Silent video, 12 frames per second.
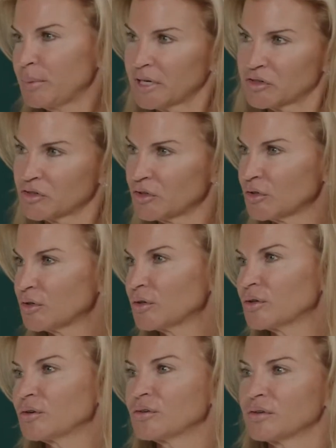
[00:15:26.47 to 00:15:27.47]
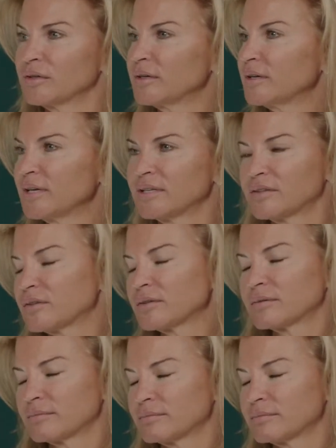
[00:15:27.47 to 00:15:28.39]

pictures, and it's